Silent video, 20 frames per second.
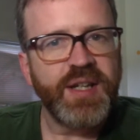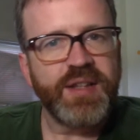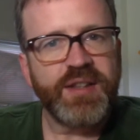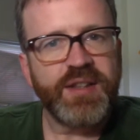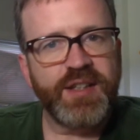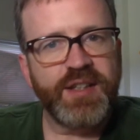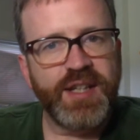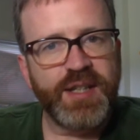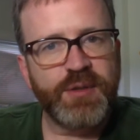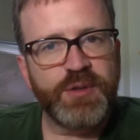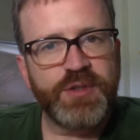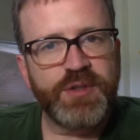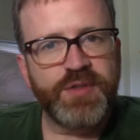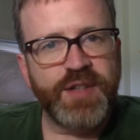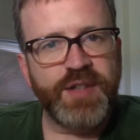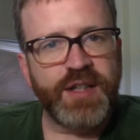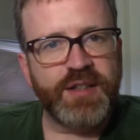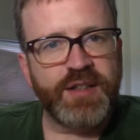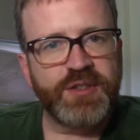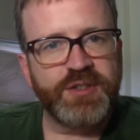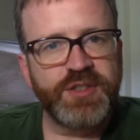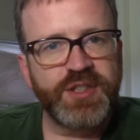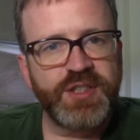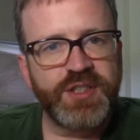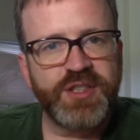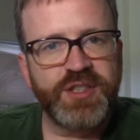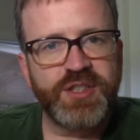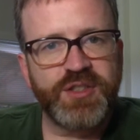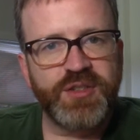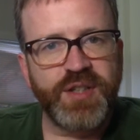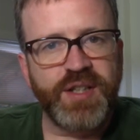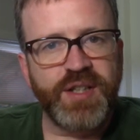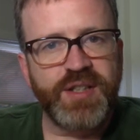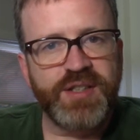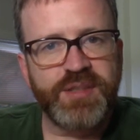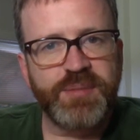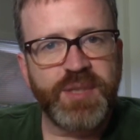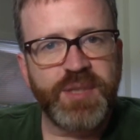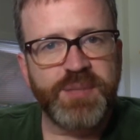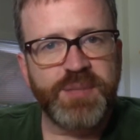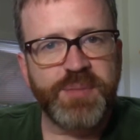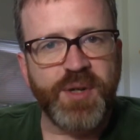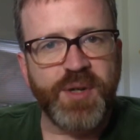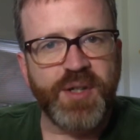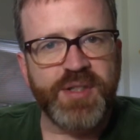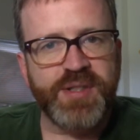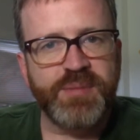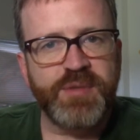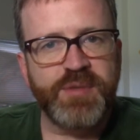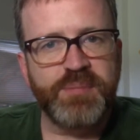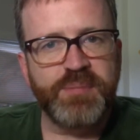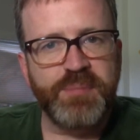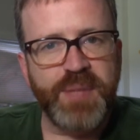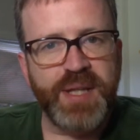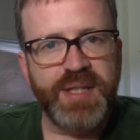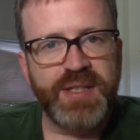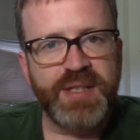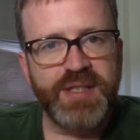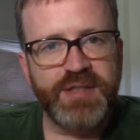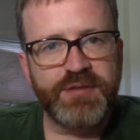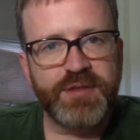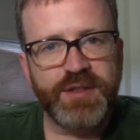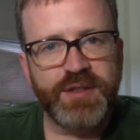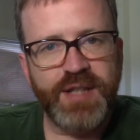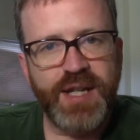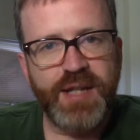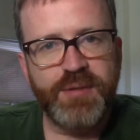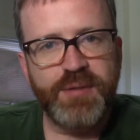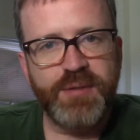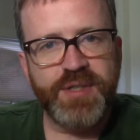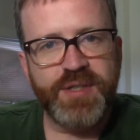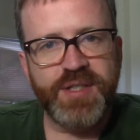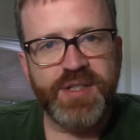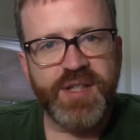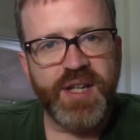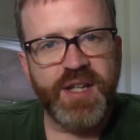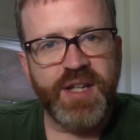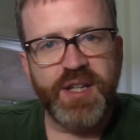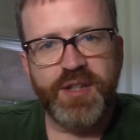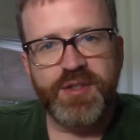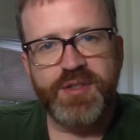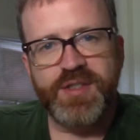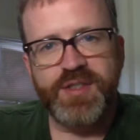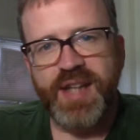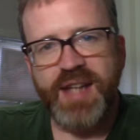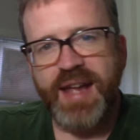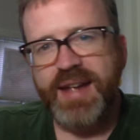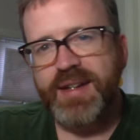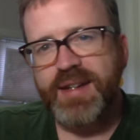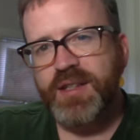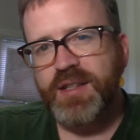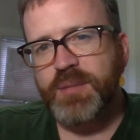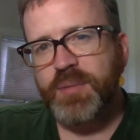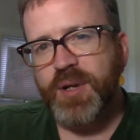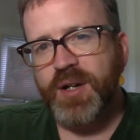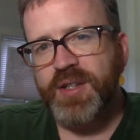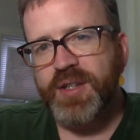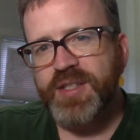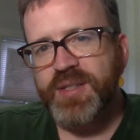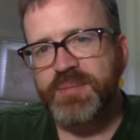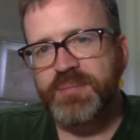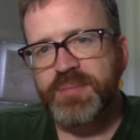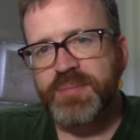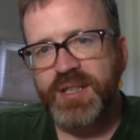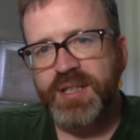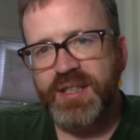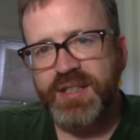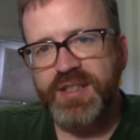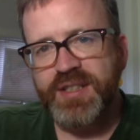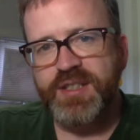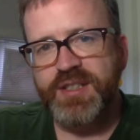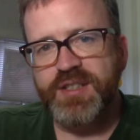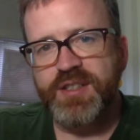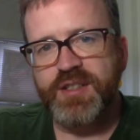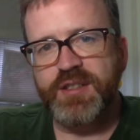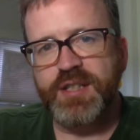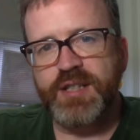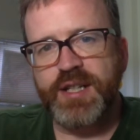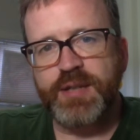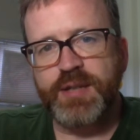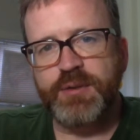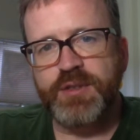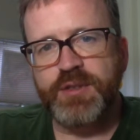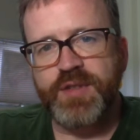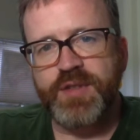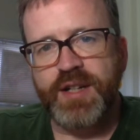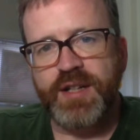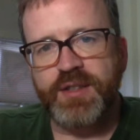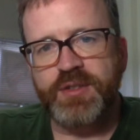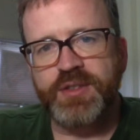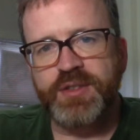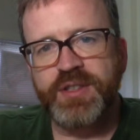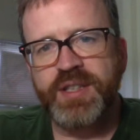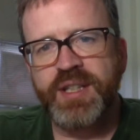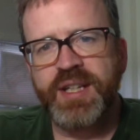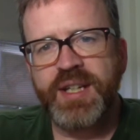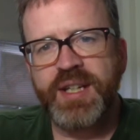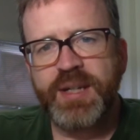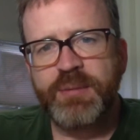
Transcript: the language faculty constrains and makes possible many different languages, and understanding the possibilities of the language faculty